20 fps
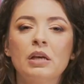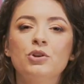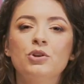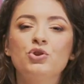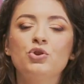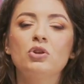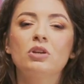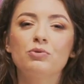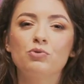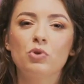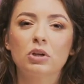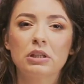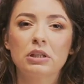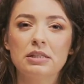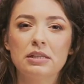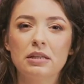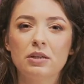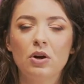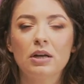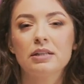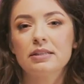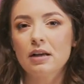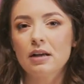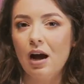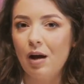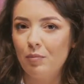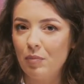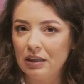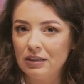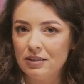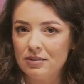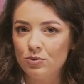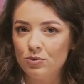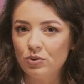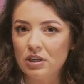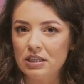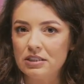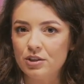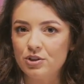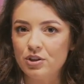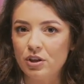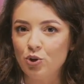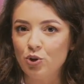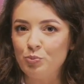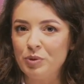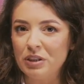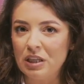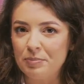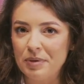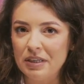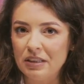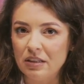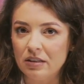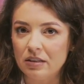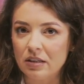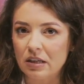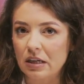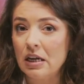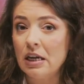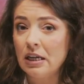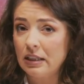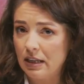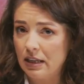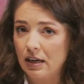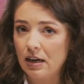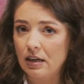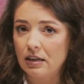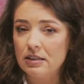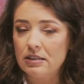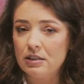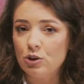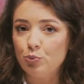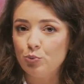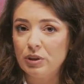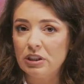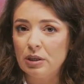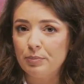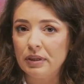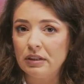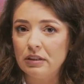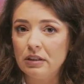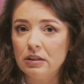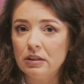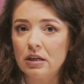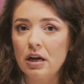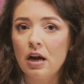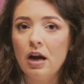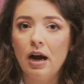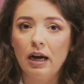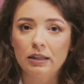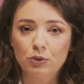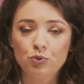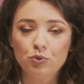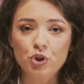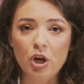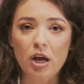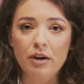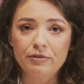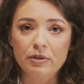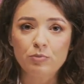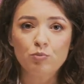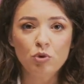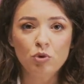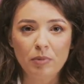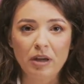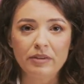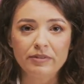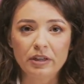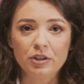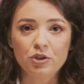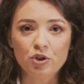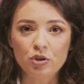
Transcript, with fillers: So there you have it, a whirlwind update on what's next for the Trump administration.